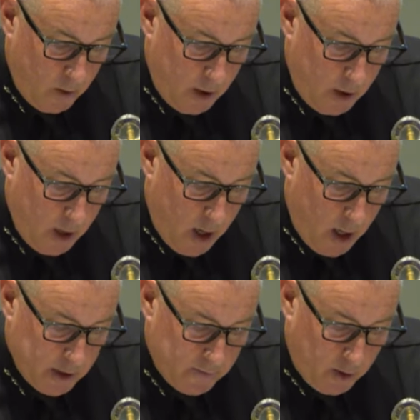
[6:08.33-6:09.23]
We,
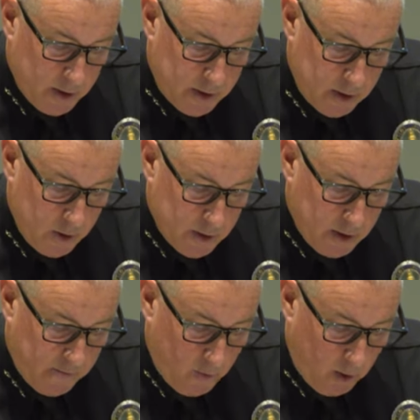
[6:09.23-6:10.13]
as far as
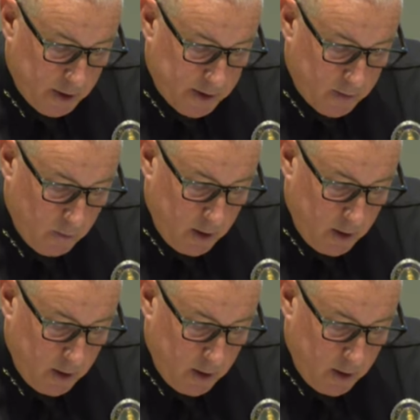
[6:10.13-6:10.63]
uses of force,